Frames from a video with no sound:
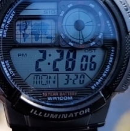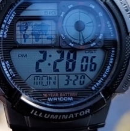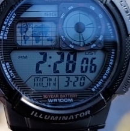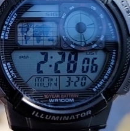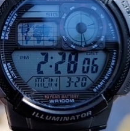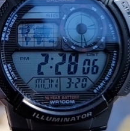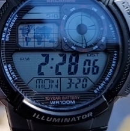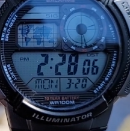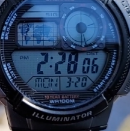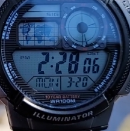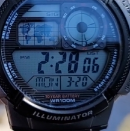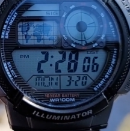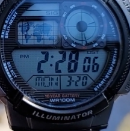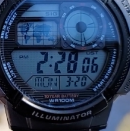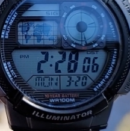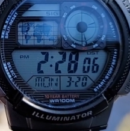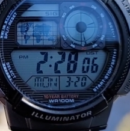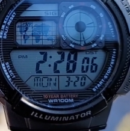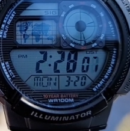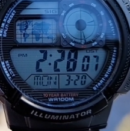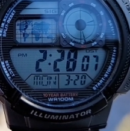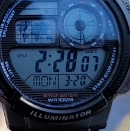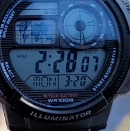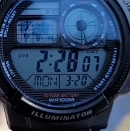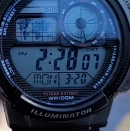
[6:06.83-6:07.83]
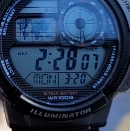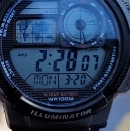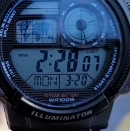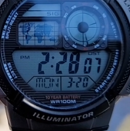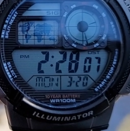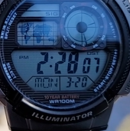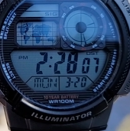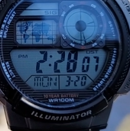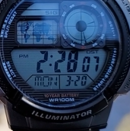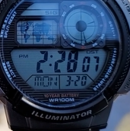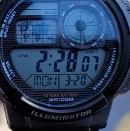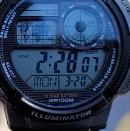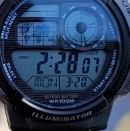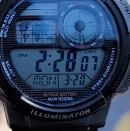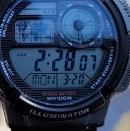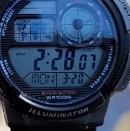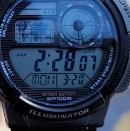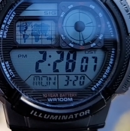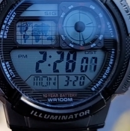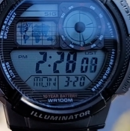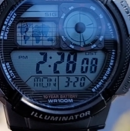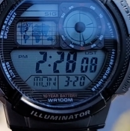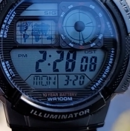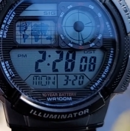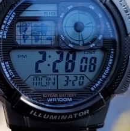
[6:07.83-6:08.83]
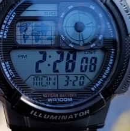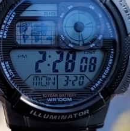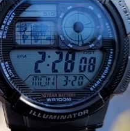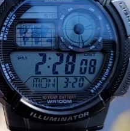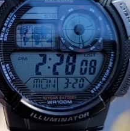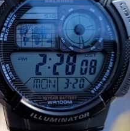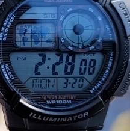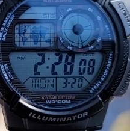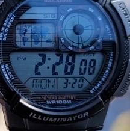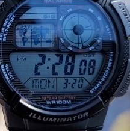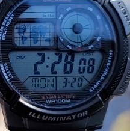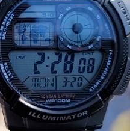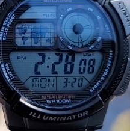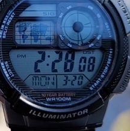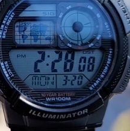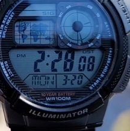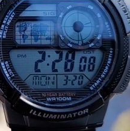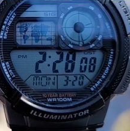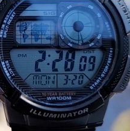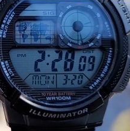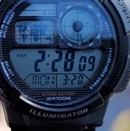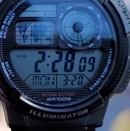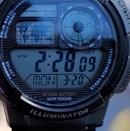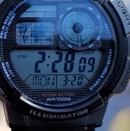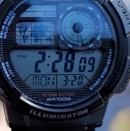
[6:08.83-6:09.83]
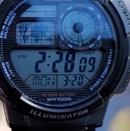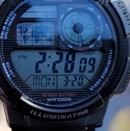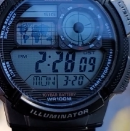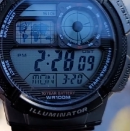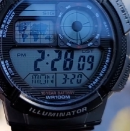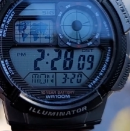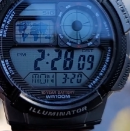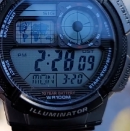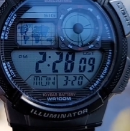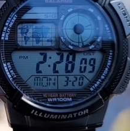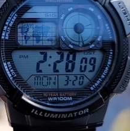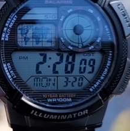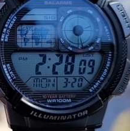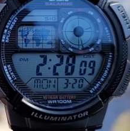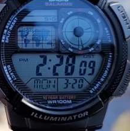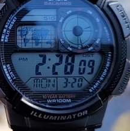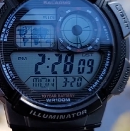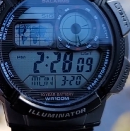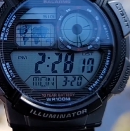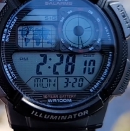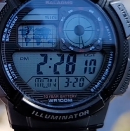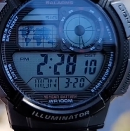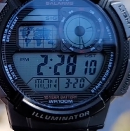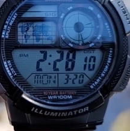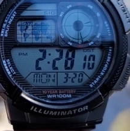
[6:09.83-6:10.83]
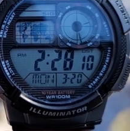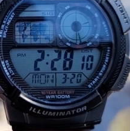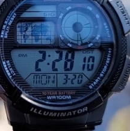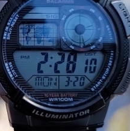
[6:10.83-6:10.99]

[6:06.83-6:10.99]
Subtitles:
They put out great product, and I think right now,